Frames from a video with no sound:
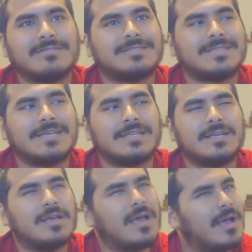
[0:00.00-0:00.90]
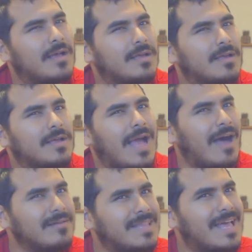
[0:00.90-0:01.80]
I said,
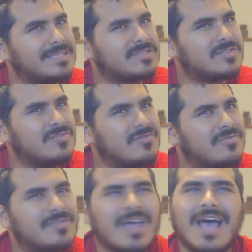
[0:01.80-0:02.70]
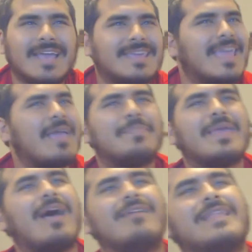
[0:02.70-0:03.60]
Outlast 2? Nah, it can't
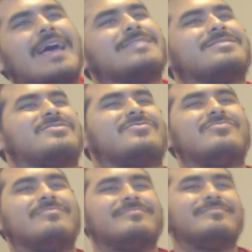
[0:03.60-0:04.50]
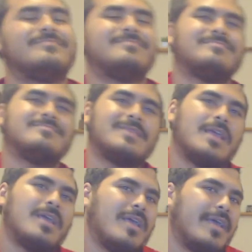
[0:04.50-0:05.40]
be Outlast 2.
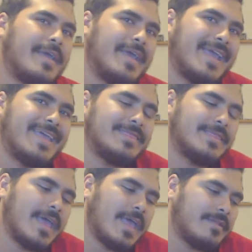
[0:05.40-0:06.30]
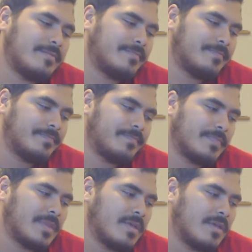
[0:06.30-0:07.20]
And then,
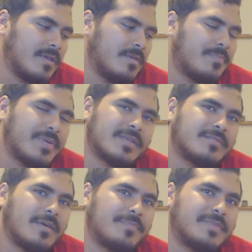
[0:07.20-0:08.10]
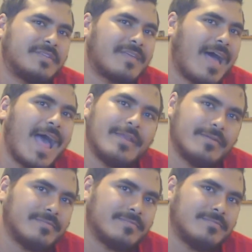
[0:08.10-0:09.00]
he picked up this
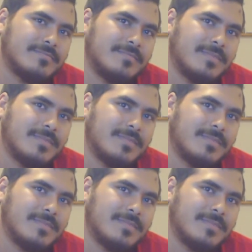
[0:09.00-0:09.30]
item.